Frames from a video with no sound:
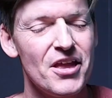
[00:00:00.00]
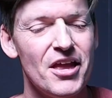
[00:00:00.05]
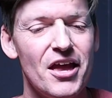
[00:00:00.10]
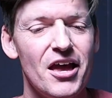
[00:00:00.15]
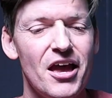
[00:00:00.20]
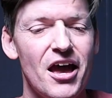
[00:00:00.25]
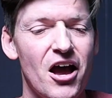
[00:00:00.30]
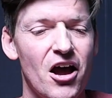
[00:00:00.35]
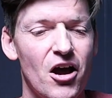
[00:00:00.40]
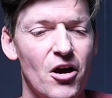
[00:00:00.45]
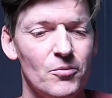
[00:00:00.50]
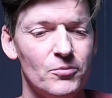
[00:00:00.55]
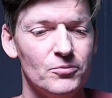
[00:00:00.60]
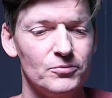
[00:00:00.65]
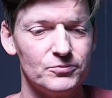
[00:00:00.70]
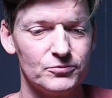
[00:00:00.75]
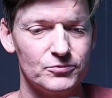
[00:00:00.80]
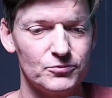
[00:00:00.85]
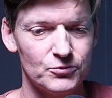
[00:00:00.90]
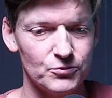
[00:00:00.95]
Yeah.
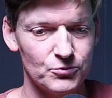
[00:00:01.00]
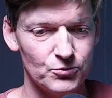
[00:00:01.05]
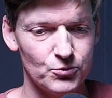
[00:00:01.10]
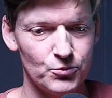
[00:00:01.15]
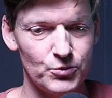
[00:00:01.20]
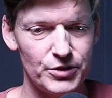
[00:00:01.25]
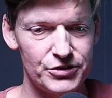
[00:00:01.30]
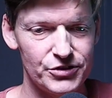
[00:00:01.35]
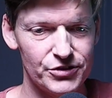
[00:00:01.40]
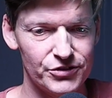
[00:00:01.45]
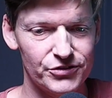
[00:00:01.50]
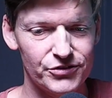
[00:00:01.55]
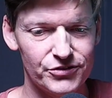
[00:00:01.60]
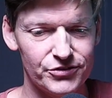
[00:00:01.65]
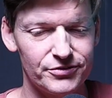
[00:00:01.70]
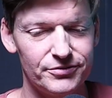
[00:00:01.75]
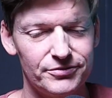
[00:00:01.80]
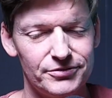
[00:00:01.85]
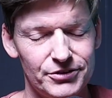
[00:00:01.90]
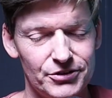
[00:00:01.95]
Um, we
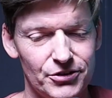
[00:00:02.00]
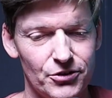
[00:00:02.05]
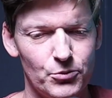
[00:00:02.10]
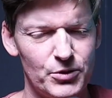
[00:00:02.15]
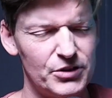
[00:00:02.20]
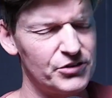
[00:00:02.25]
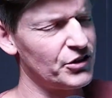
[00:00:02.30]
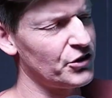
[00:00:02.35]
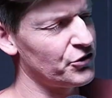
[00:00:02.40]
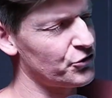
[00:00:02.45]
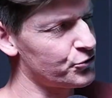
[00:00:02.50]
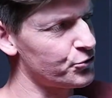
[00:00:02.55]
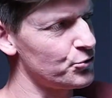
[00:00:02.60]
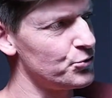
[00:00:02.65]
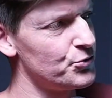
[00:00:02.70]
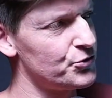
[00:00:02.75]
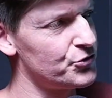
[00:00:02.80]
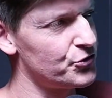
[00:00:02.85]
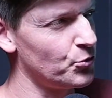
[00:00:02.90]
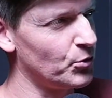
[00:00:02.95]
just, you know, we sing
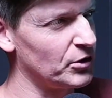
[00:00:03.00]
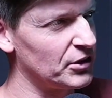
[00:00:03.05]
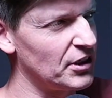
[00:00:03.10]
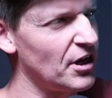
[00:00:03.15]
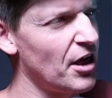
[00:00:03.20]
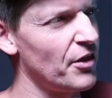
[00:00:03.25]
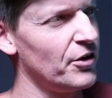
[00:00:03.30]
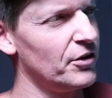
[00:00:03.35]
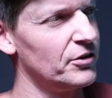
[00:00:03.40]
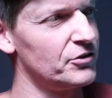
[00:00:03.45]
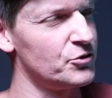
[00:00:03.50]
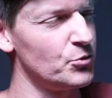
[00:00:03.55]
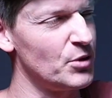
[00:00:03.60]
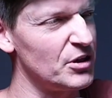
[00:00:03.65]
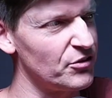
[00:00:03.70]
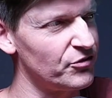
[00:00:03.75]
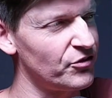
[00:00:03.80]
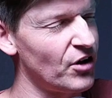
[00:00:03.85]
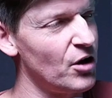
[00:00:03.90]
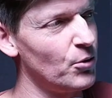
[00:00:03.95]
truths to one another to
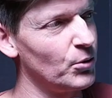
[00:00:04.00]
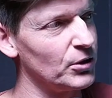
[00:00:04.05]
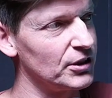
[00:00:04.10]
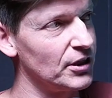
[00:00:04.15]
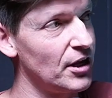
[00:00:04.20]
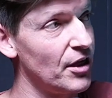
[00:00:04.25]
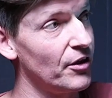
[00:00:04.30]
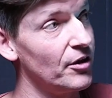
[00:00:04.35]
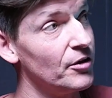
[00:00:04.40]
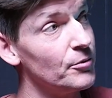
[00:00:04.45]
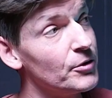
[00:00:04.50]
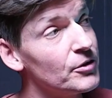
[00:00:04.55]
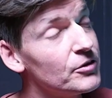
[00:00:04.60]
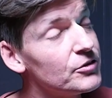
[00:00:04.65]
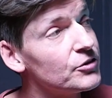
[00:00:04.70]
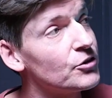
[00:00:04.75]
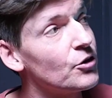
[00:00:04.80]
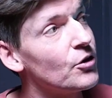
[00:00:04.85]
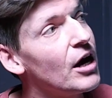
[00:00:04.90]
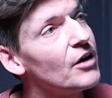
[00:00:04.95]
edify one another.
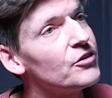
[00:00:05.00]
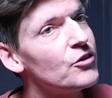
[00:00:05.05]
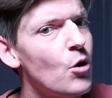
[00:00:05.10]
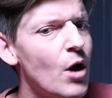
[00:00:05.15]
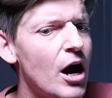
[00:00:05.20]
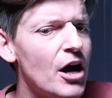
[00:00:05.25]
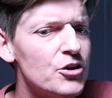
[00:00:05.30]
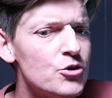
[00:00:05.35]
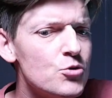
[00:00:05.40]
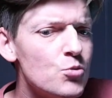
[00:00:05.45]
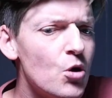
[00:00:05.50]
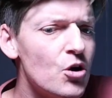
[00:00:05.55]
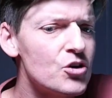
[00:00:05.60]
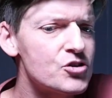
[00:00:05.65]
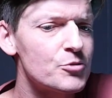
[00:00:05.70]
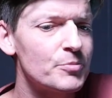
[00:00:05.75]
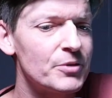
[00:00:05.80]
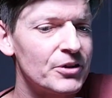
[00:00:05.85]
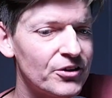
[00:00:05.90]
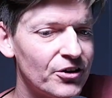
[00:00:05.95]
But you know, I know, are you
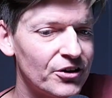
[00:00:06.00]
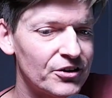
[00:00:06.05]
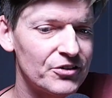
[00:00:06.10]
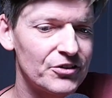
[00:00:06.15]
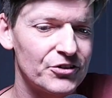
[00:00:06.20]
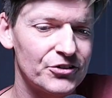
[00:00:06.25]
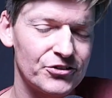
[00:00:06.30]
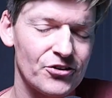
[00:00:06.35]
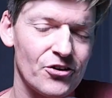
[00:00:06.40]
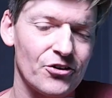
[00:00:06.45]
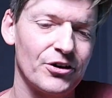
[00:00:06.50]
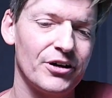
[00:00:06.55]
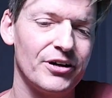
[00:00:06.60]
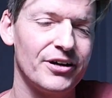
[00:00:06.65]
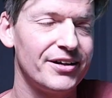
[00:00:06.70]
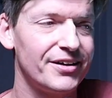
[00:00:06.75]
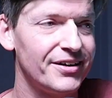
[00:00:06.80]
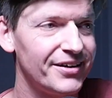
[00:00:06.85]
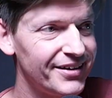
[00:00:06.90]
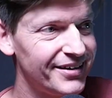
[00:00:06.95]
worshiping God in the song? That
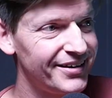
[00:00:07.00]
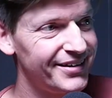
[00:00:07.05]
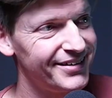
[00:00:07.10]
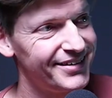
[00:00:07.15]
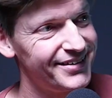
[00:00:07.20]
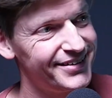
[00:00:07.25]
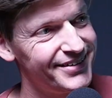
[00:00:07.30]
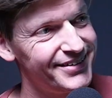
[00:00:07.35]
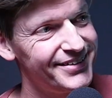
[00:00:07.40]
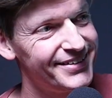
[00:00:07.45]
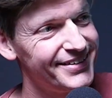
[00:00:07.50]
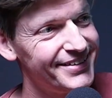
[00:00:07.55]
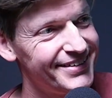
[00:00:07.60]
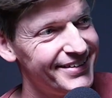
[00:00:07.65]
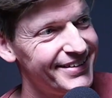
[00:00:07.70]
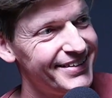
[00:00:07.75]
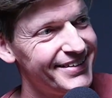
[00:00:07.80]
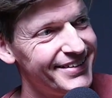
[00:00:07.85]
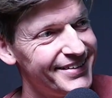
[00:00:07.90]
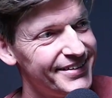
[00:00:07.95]
is weird when people do
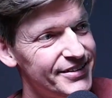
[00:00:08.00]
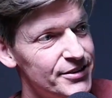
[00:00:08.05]
that, isn't it?